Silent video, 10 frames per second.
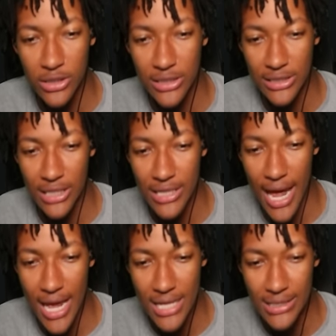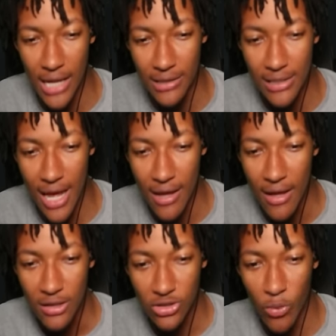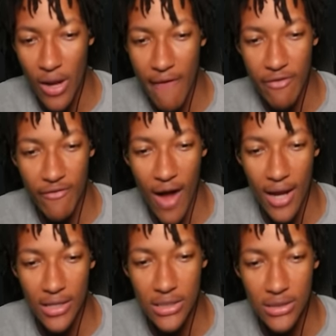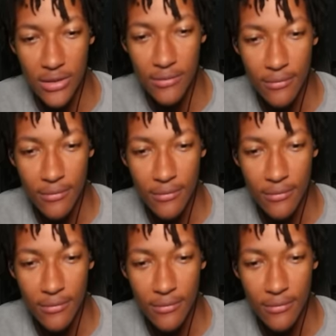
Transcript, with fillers: and today is not the day. So we have to find these.